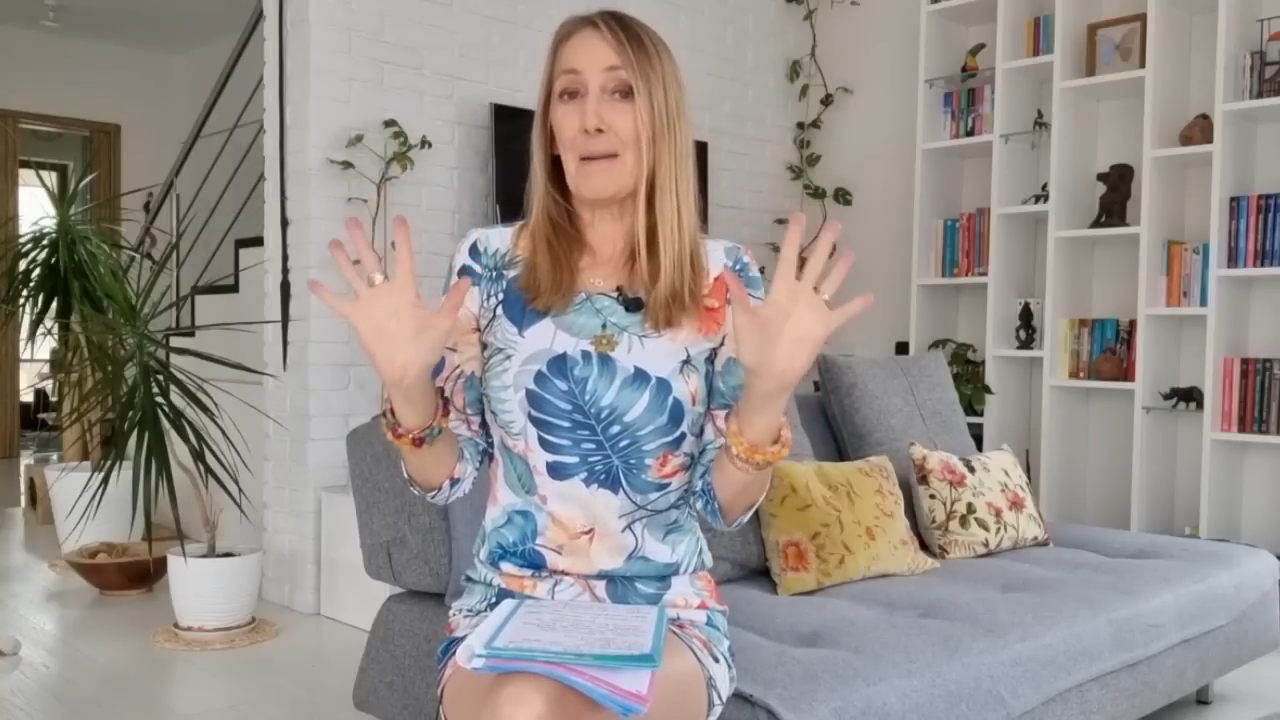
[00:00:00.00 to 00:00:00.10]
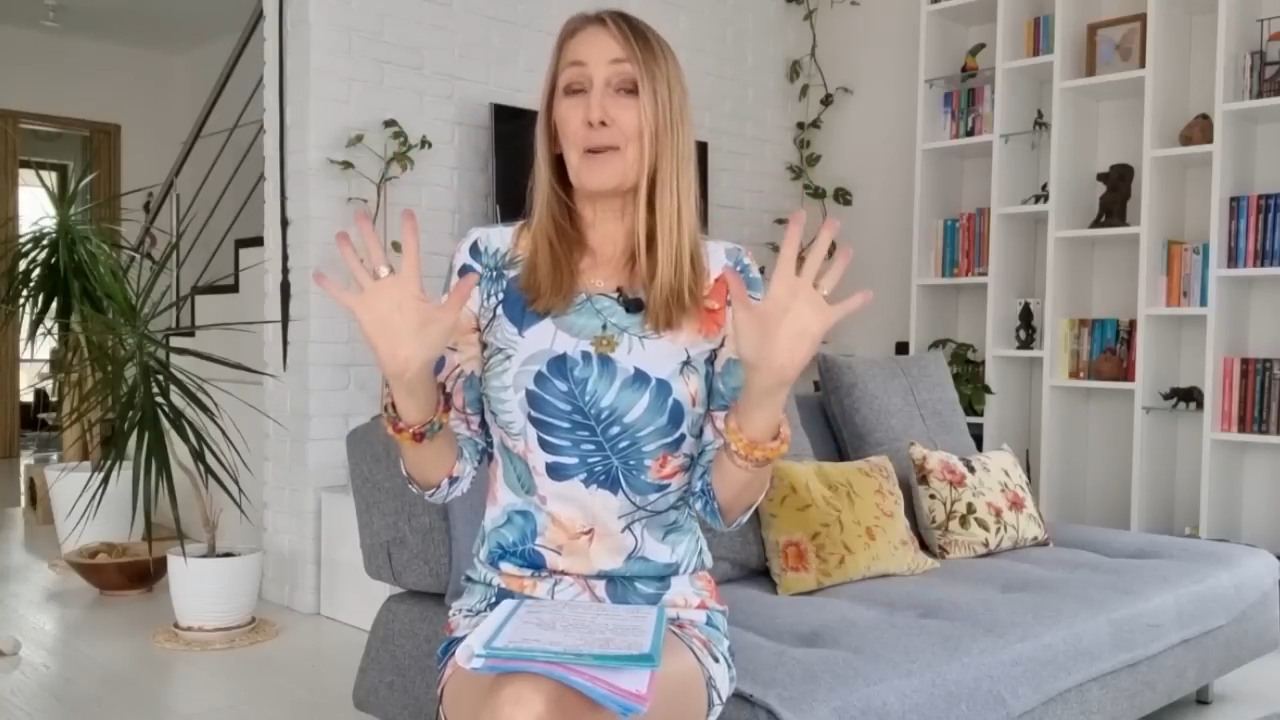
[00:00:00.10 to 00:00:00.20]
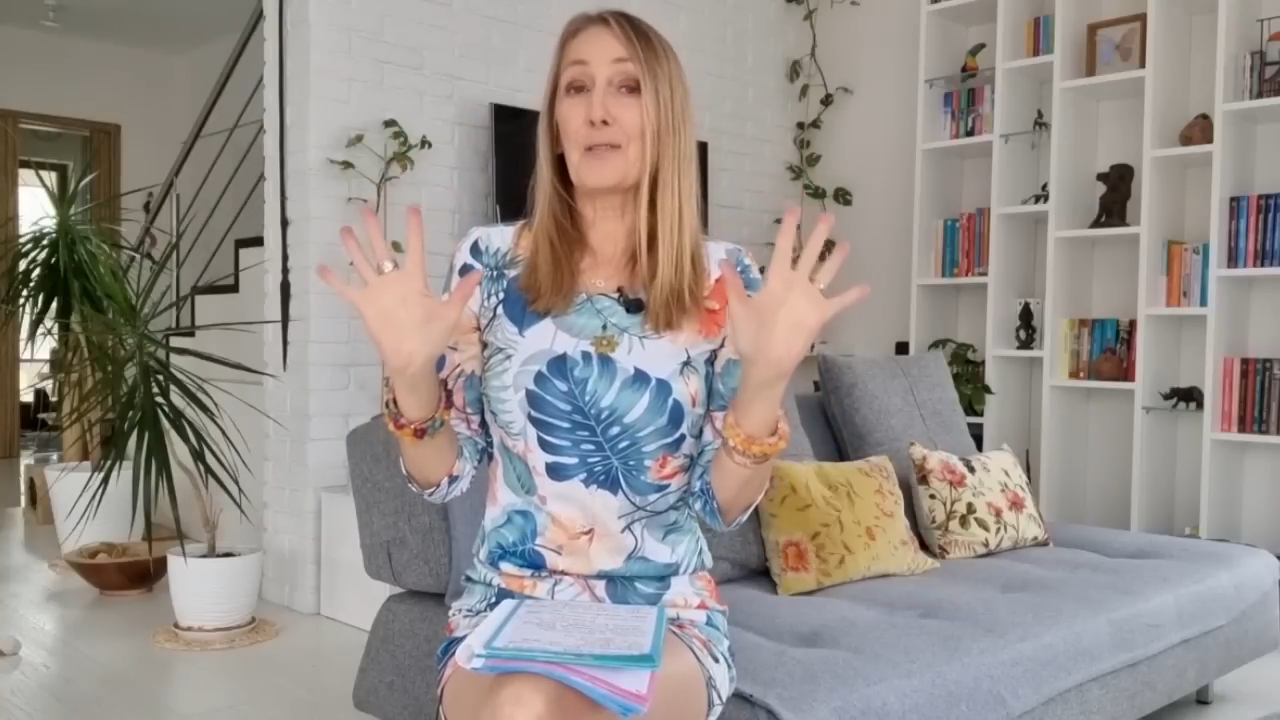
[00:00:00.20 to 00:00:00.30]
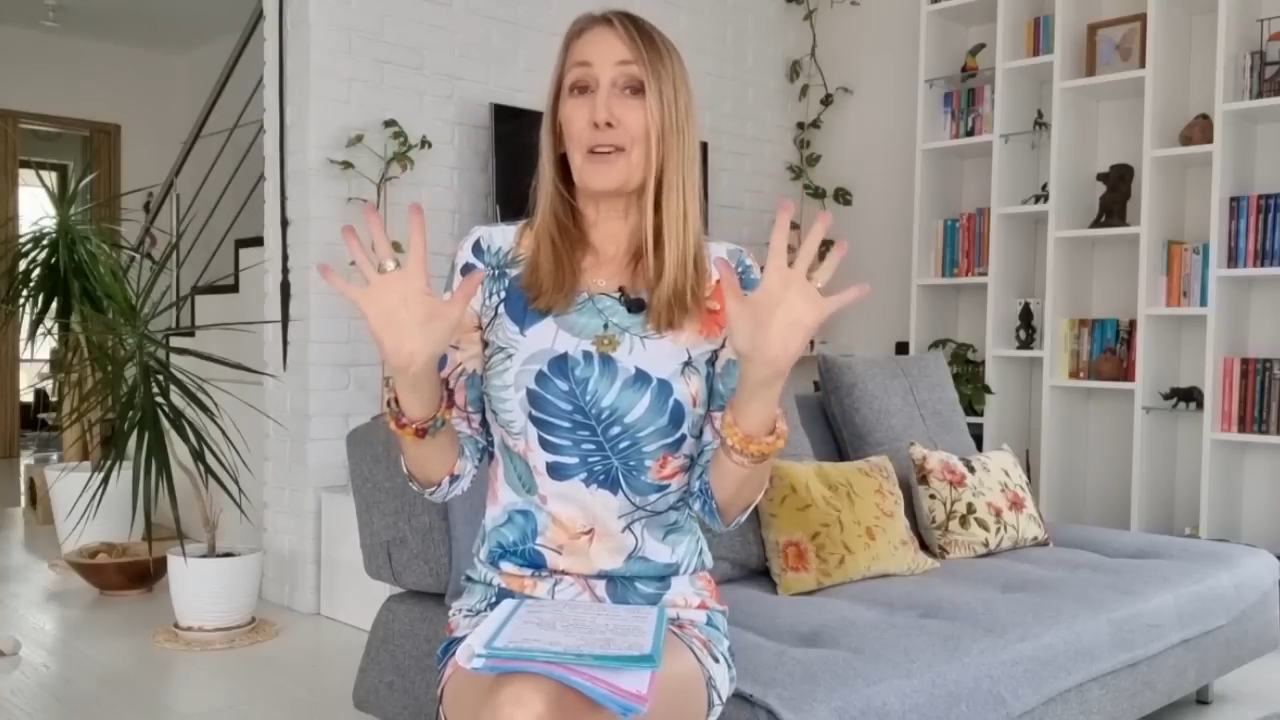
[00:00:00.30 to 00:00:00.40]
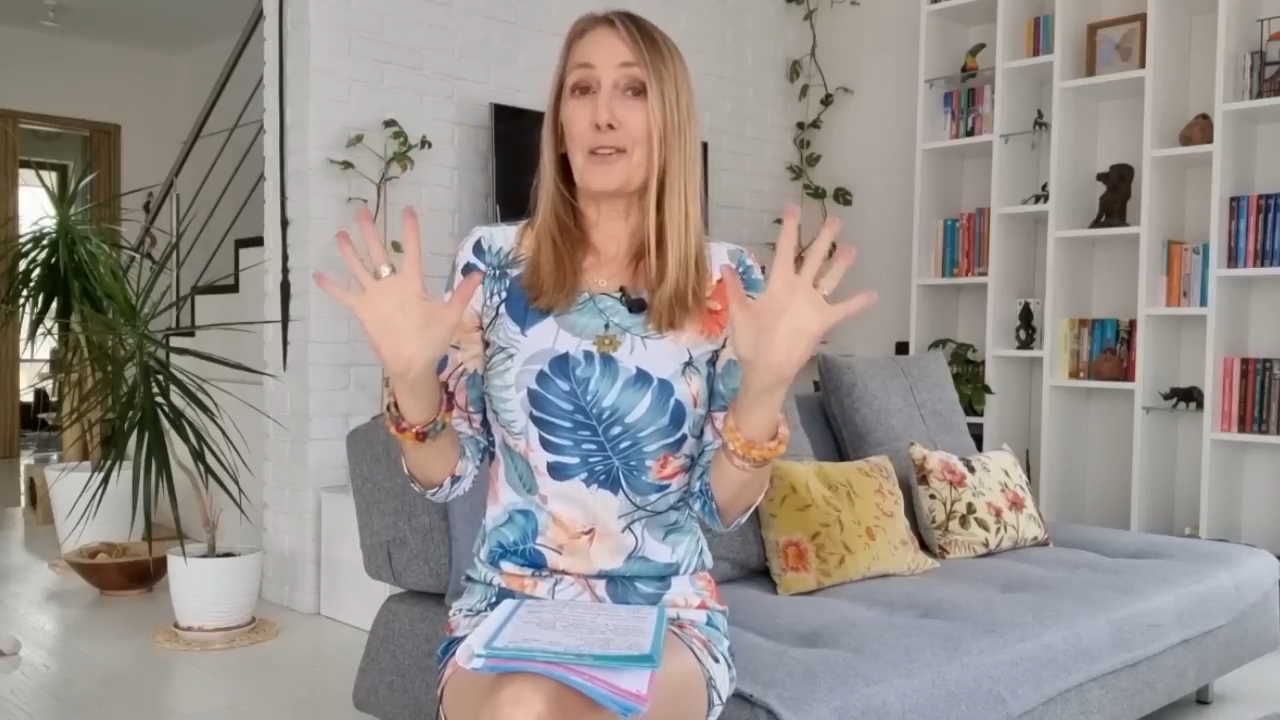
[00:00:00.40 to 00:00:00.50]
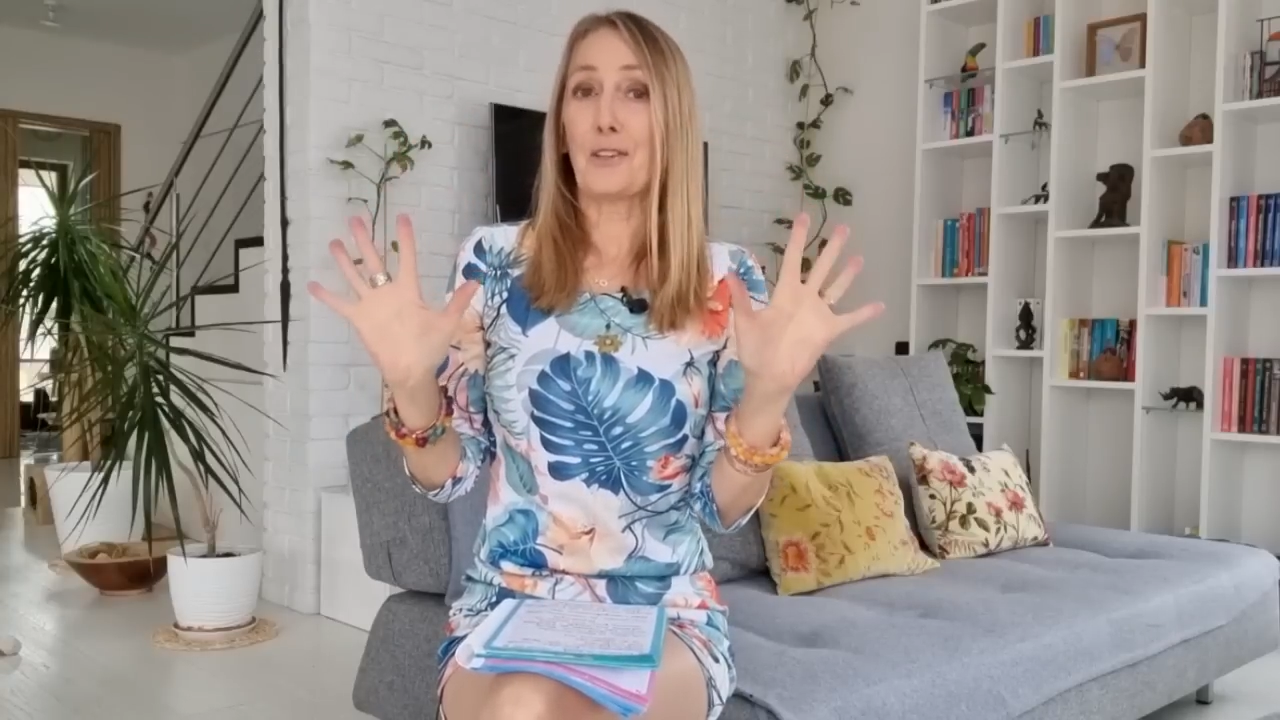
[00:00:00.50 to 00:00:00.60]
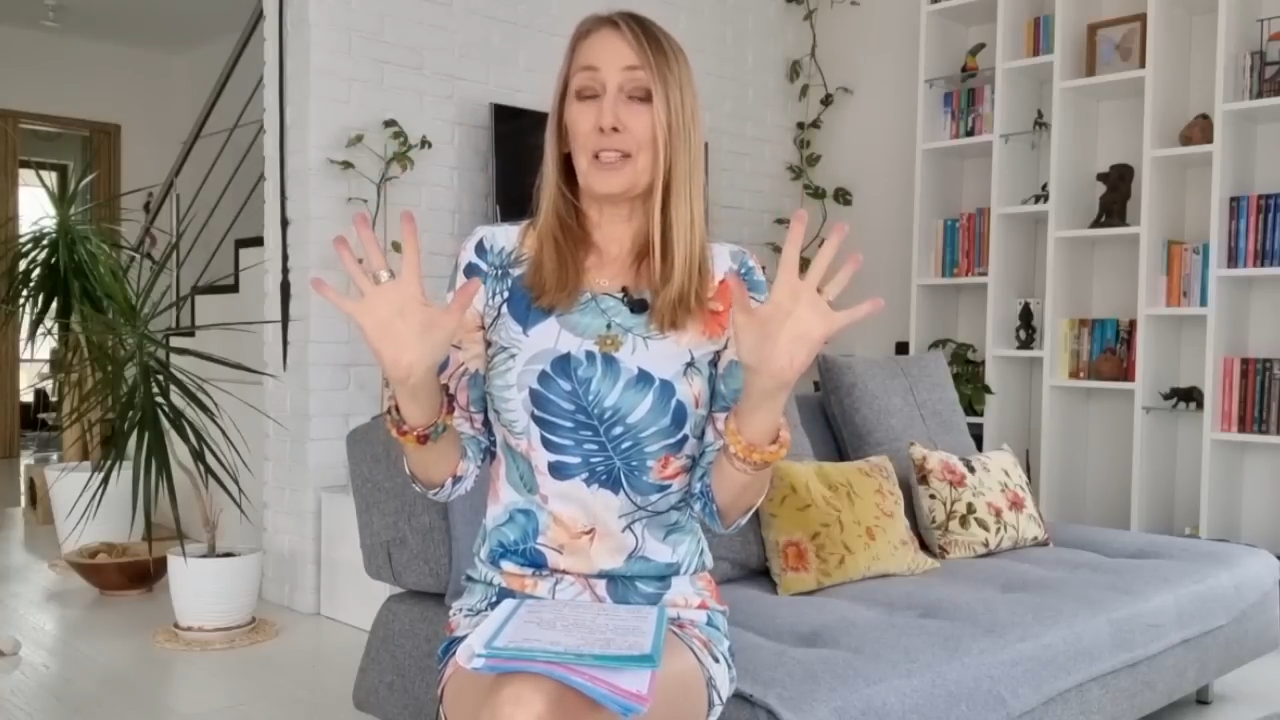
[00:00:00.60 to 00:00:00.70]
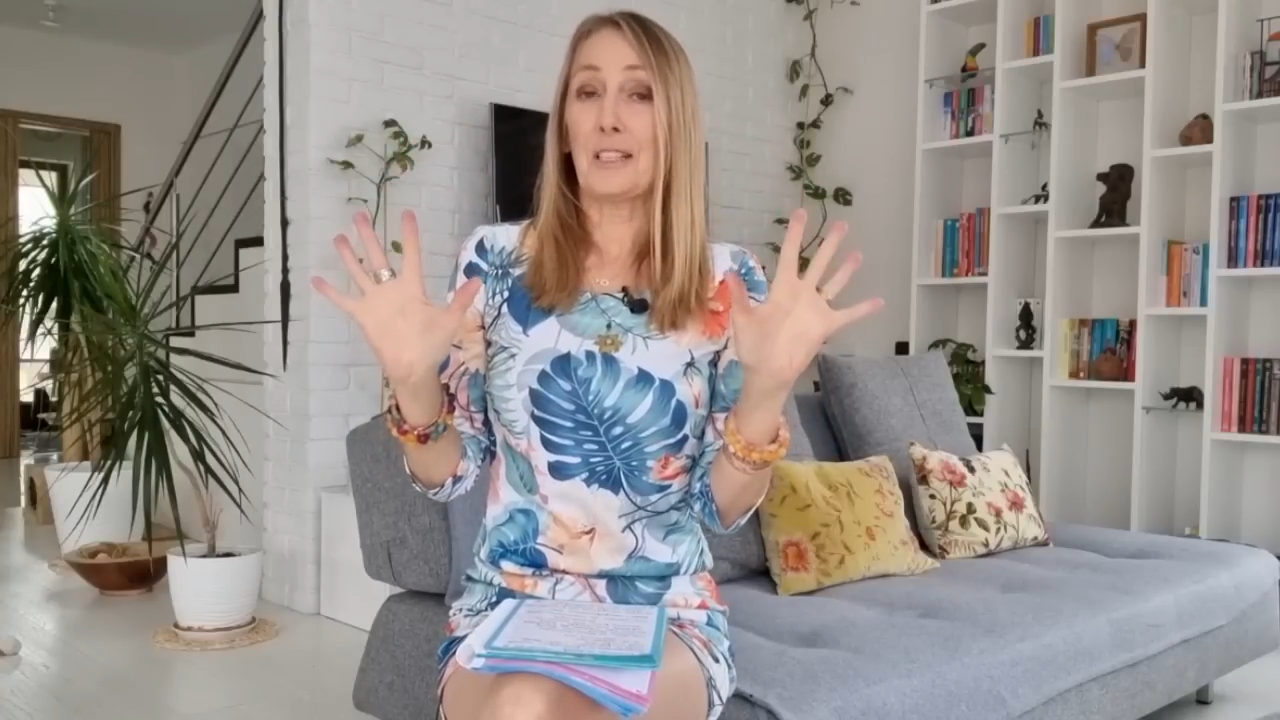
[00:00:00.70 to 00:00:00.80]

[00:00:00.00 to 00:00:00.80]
serotonin